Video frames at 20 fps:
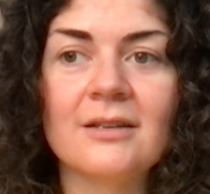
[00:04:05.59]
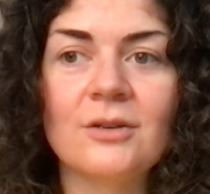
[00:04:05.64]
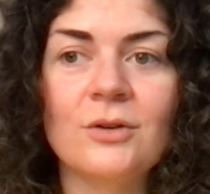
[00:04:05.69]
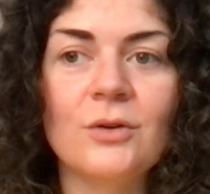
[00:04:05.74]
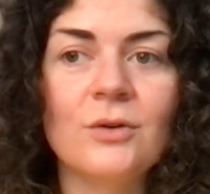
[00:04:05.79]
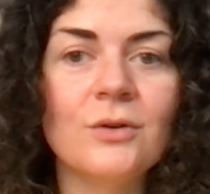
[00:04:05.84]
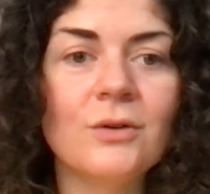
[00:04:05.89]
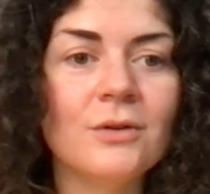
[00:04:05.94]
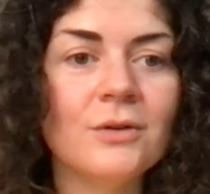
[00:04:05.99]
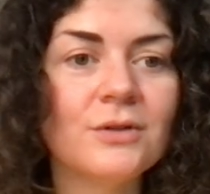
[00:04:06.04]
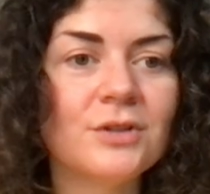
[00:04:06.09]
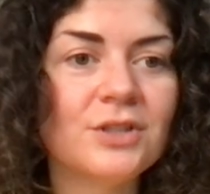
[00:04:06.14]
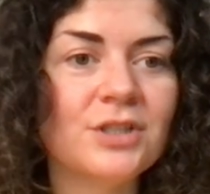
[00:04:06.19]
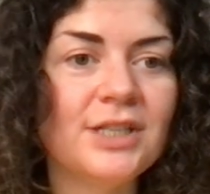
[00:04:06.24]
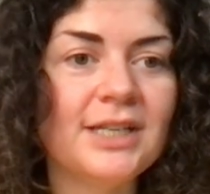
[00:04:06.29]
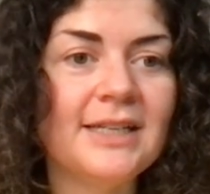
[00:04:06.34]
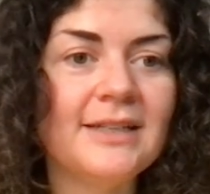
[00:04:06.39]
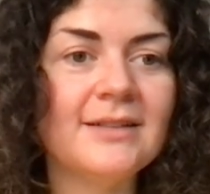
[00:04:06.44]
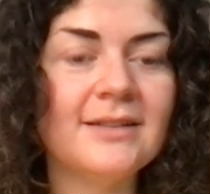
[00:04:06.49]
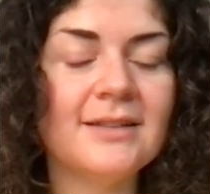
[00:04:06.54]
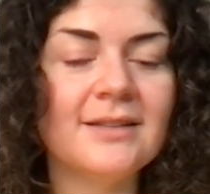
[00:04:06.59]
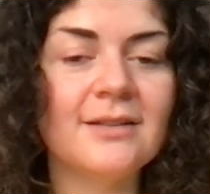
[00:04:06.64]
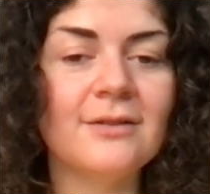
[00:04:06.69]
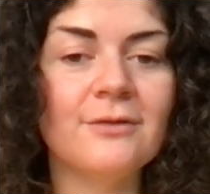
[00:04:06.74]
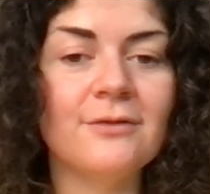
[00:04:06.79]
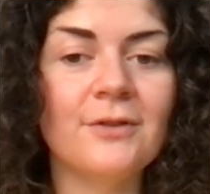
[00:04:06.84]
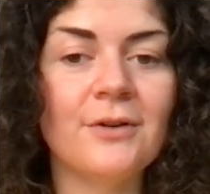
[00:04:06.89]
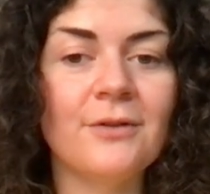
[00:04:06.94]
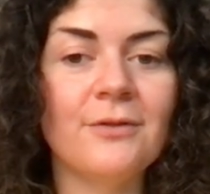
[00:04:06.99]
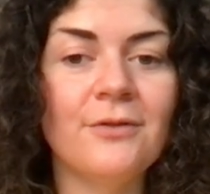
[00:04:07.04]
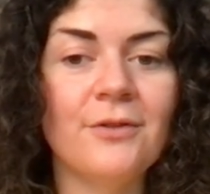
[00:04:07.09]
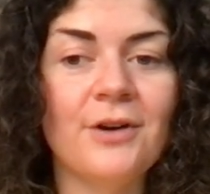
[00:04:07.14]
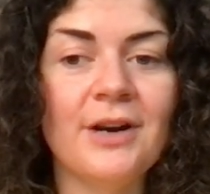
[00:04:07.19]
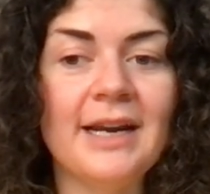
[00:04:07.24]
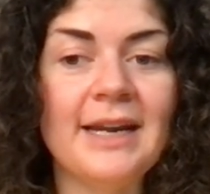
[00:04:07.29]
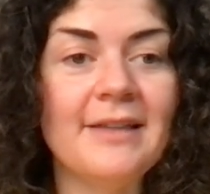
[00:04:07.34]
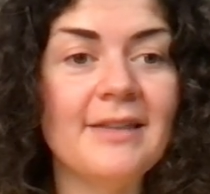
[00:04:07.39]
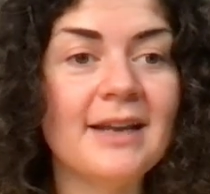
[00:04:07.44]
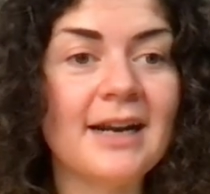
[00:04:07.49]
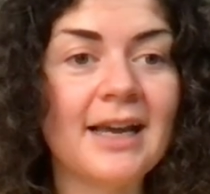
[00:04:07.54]
Google Sheets for
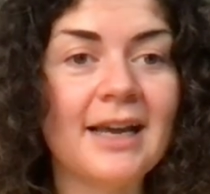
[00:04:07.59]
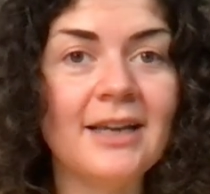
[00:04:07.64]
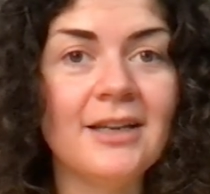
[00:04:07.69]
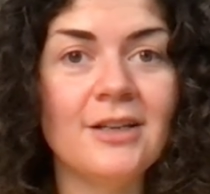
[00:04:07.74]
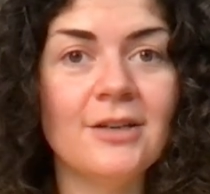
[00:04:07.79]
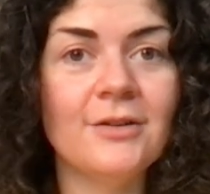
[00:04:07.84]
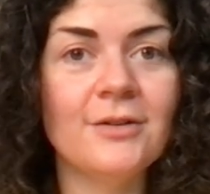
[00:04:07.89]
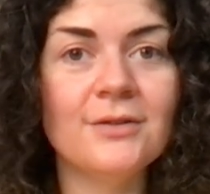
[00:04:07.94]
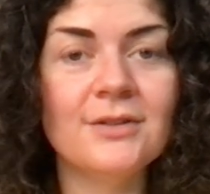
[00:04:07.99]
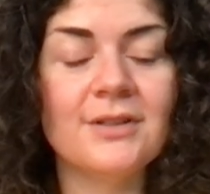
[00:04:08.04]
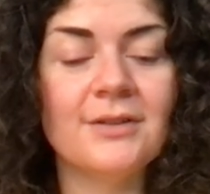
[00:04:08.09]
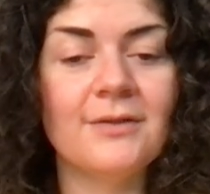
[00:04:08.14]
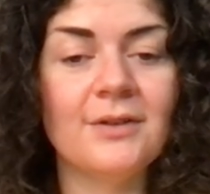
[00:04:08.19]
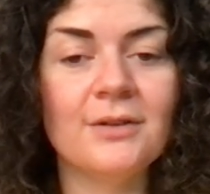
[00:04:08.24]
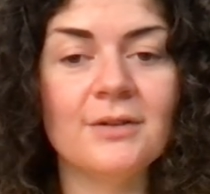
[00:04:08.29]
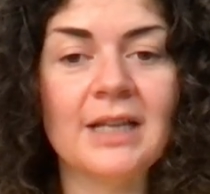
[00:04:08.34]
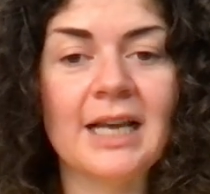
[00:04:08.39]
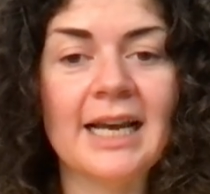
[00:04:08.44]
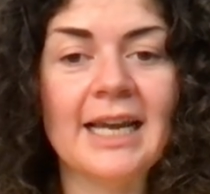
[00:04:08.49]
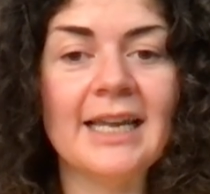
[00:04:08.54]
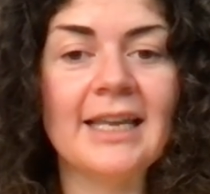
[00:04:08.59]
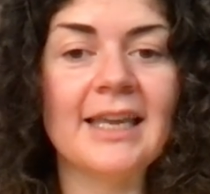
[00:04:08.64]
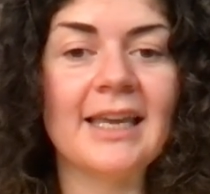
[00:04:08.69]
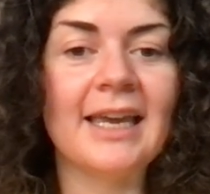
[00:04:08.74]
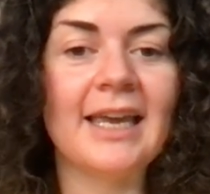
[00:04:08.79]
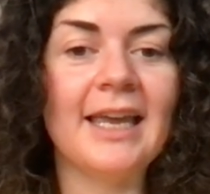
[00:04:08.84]
free that I use if you like.